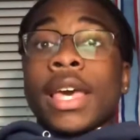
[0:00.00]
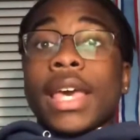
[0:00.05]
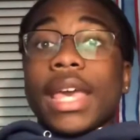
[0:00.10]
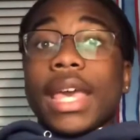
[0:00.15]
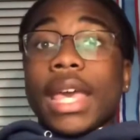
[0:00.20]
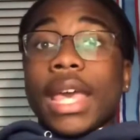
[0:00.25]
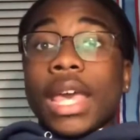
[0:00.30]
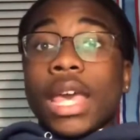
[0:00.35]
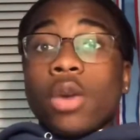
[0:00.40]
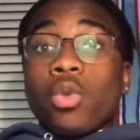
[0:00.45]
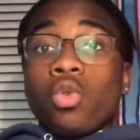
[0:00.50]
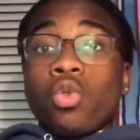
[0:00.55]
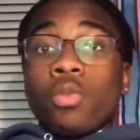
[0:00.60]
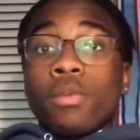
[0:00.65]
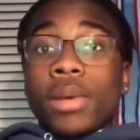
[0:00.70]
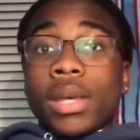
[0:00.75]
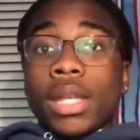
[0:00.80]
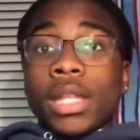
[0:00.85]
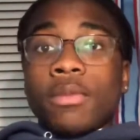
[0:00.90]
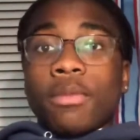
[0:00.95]
it will
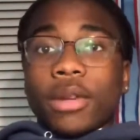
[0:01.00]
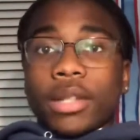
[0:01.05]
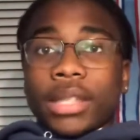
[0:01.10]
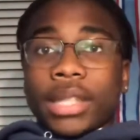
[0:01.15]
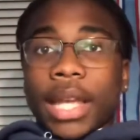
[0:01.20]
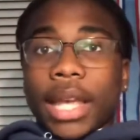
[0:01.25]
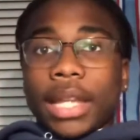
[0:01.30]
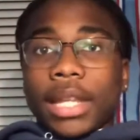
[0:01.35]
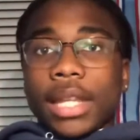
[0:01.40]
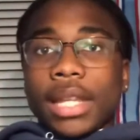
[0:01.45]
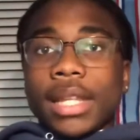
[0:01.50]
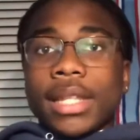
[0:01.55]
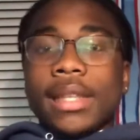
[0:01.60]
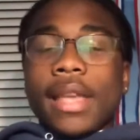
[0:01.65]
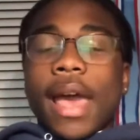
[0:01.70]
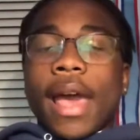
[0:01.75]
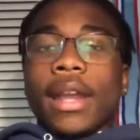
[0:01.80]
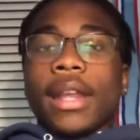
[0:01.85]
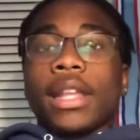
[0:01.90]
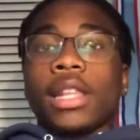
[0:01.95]
be spontaneous
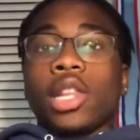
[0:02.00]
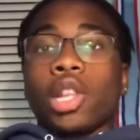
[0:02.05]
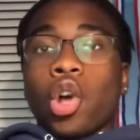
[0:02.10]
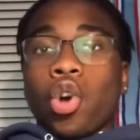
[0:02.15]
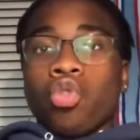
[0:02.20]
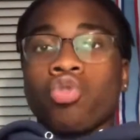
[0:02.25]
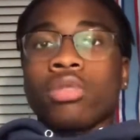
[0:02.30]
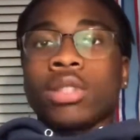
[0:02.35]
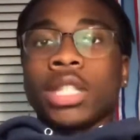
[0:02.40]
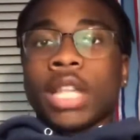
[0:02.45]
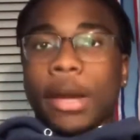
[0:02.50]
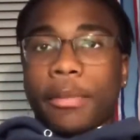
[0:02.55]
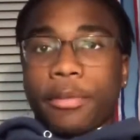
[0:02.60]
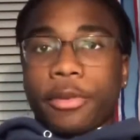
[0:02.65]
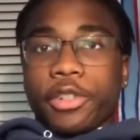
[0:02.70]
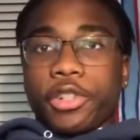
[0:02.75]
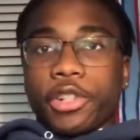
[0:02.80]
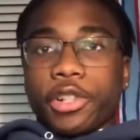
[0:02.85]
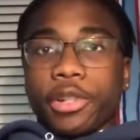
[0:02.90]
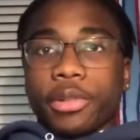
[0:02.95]
at a low
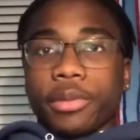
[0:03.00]
temperature.